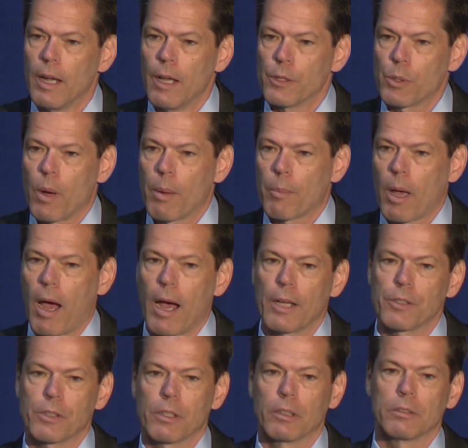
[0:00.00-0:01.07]
So I'm
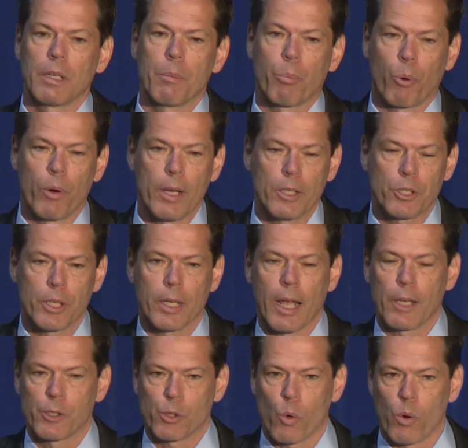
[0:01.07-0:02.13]
constantly preaching
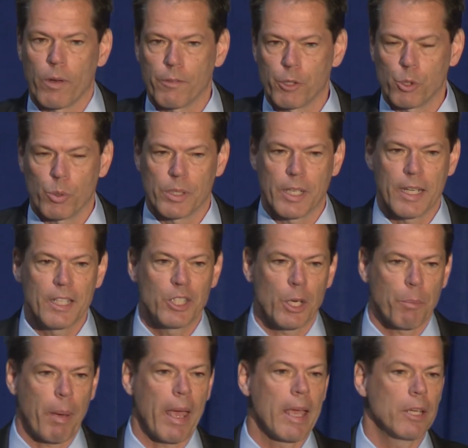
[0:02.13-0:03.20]
a sort of
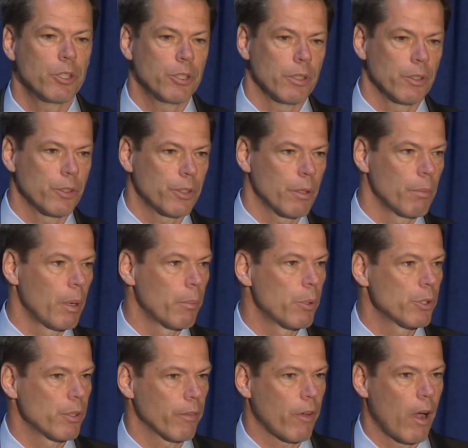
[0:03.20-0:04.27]
strategic patience to
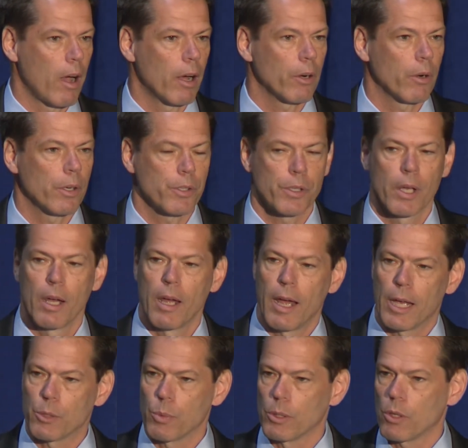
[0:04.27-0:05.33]
members of Congress
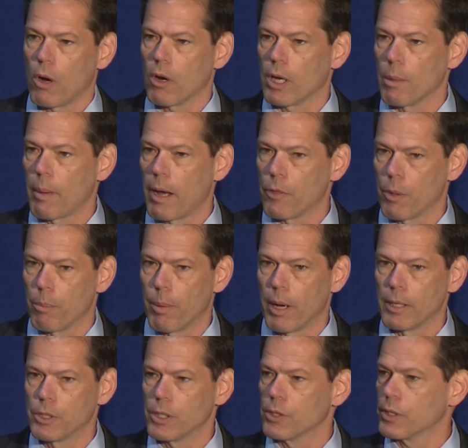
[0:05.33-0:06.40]
as we talk about the
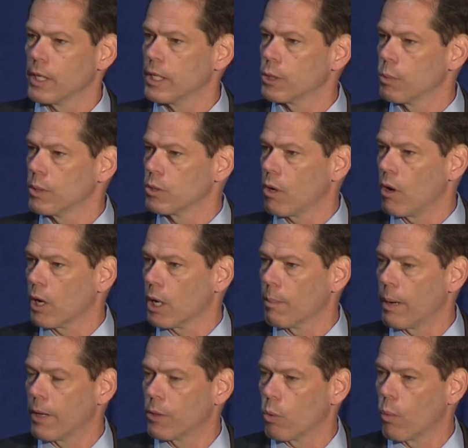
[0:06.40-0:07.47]
budgets and as we talk
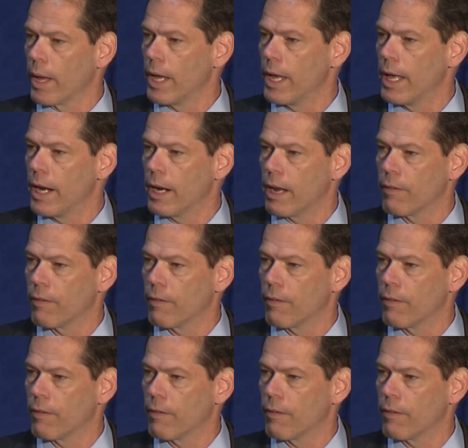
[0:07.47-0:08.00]
about the way ahead in